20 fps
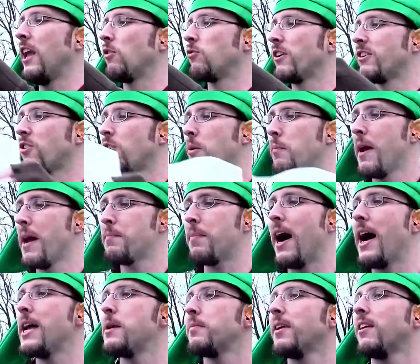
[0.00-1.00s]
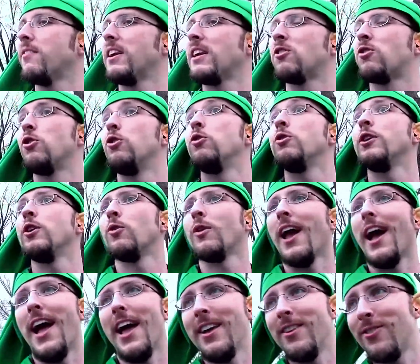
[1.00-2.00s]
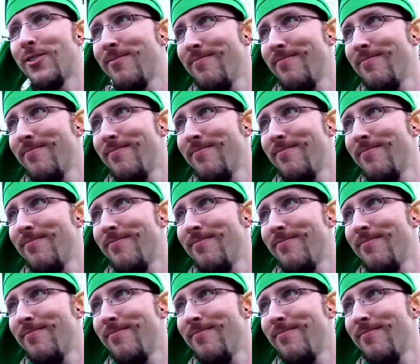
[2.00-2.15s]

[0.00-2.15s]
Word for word: a better chance of finding the magical